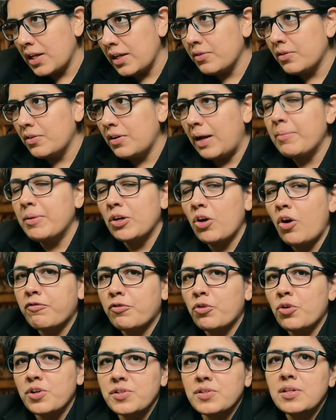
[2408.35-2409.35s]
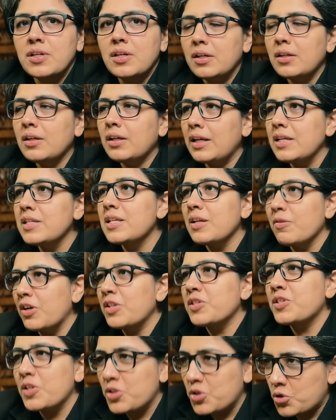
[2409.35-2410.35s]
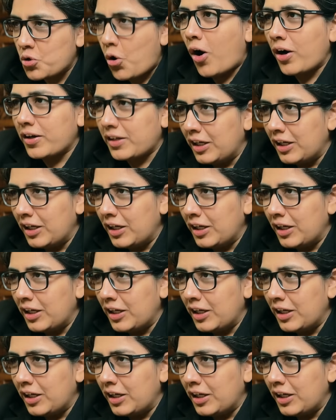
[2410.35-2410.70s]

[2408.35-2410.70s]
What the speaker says: You know, I mean, of course, easy once it's taught.